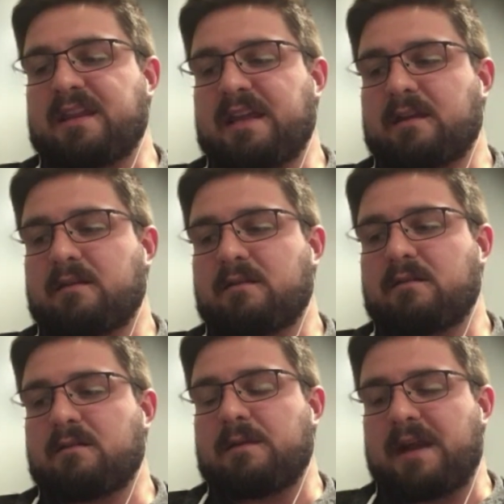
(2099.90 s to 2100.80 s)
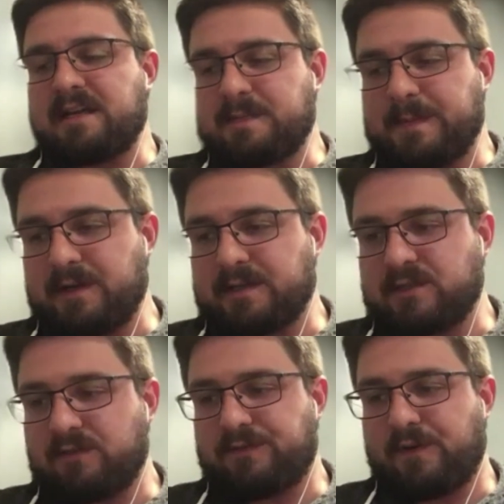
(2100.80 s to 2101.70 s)
in my experience so
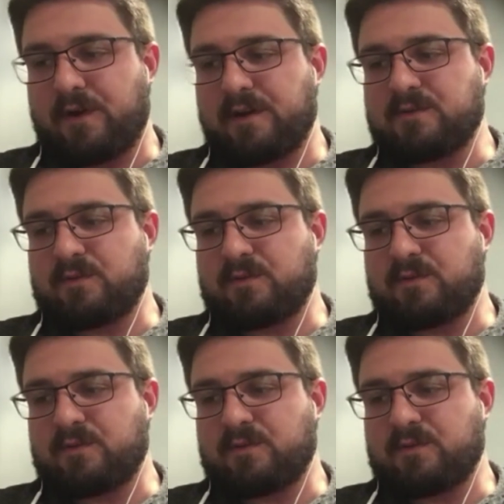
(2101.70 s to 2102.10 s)
far, it's really